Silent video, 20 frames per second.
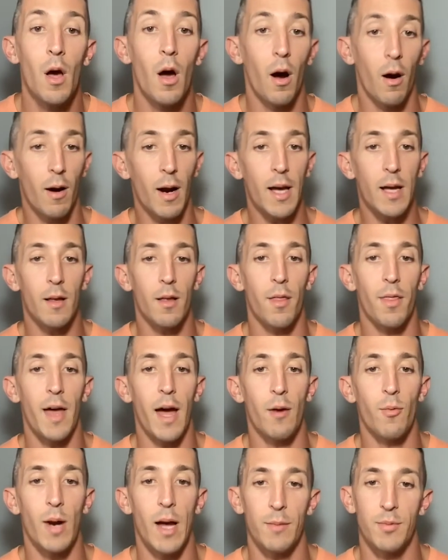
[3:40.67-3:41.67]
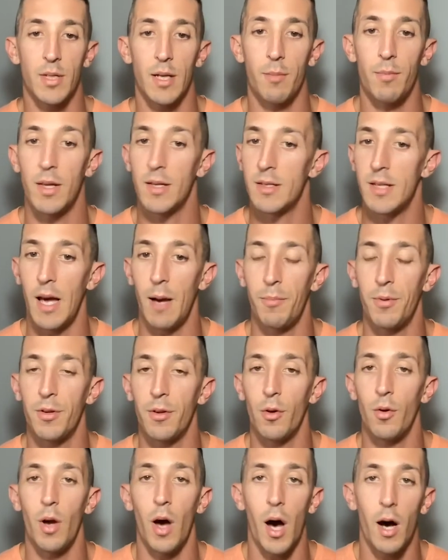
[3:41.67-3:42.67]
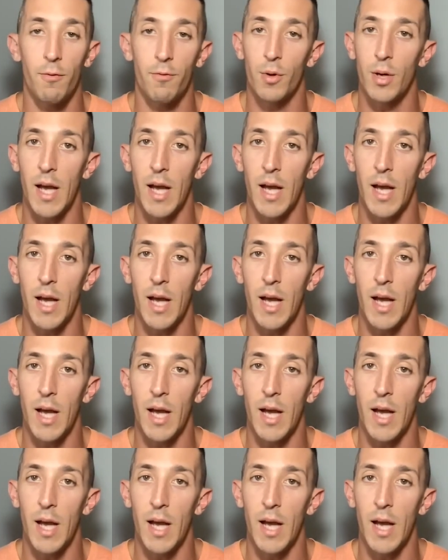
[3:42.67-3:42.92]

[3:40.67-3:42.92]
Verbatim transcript: All right, that wraps up this episode of